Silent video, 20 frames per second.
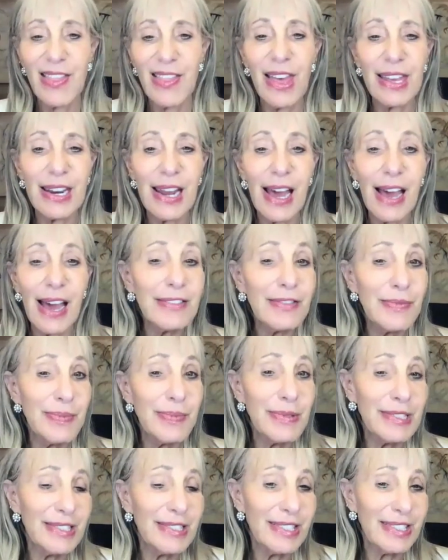that
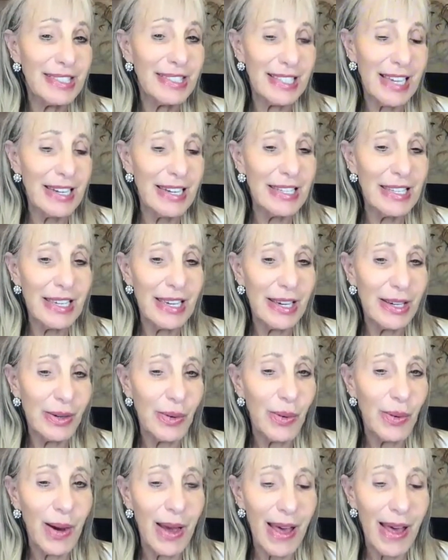I've been
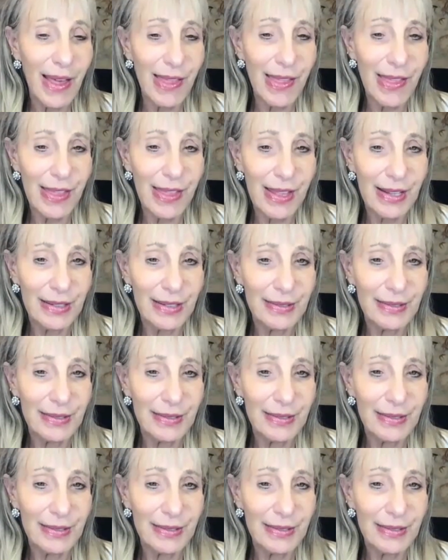studying with.